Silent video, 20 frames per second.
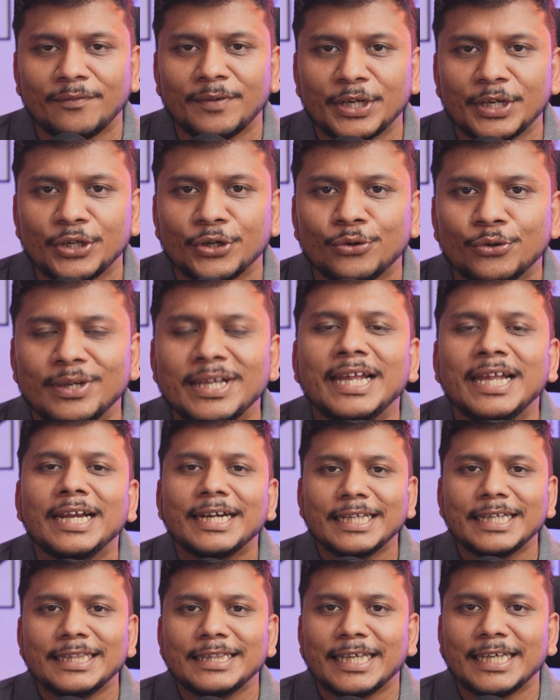video.
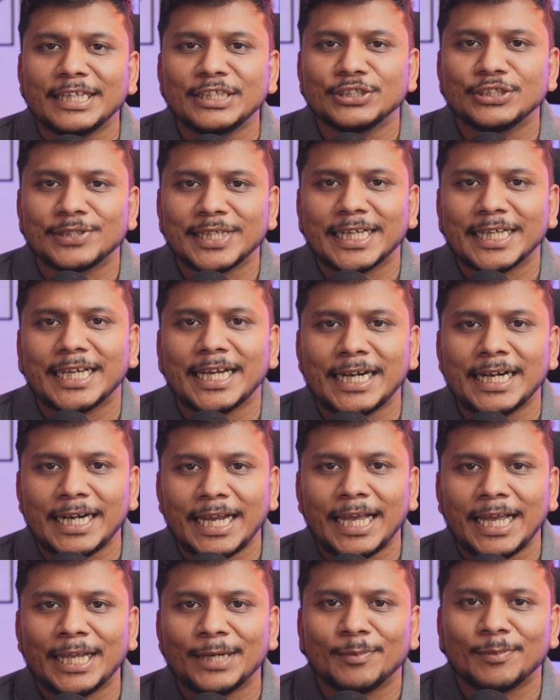Till then you take
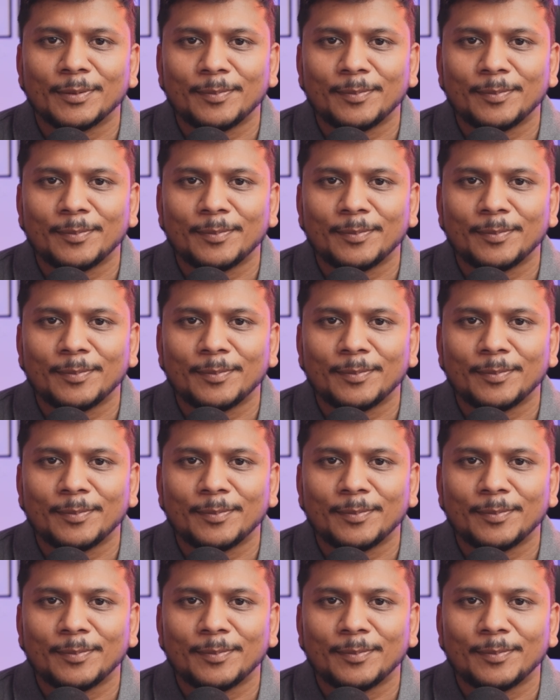care and bye